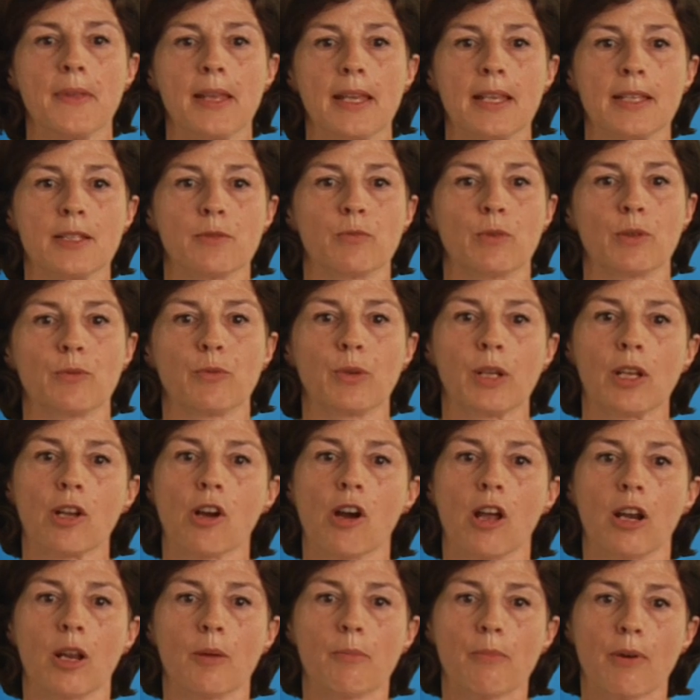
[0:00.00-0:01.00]
is what we
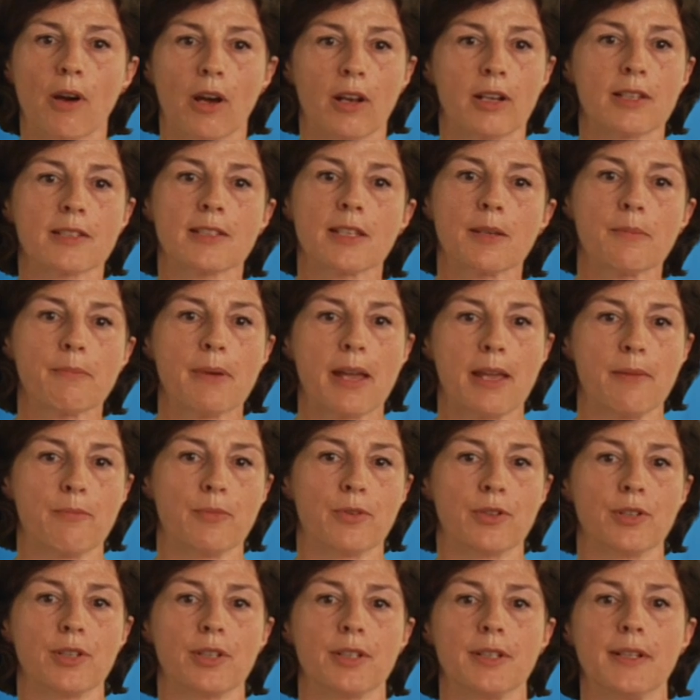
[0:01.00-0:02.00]
call a policy
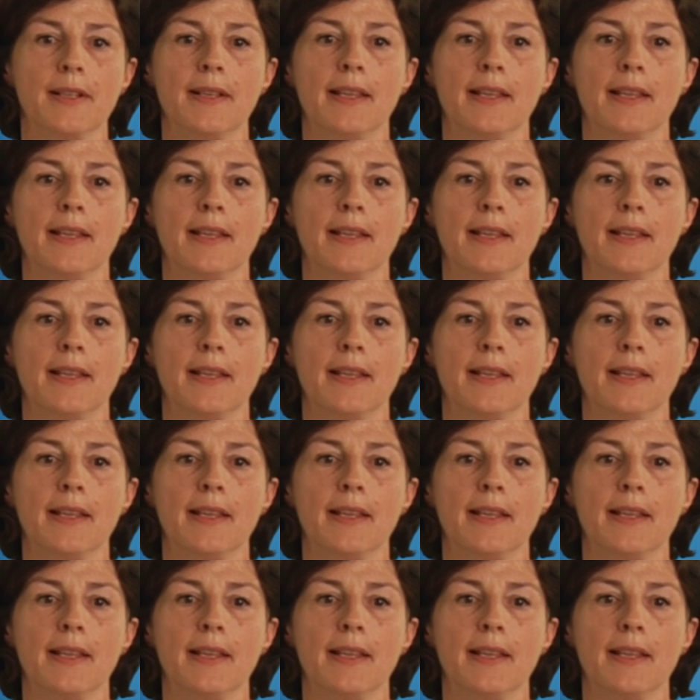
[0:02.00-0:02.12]
paper.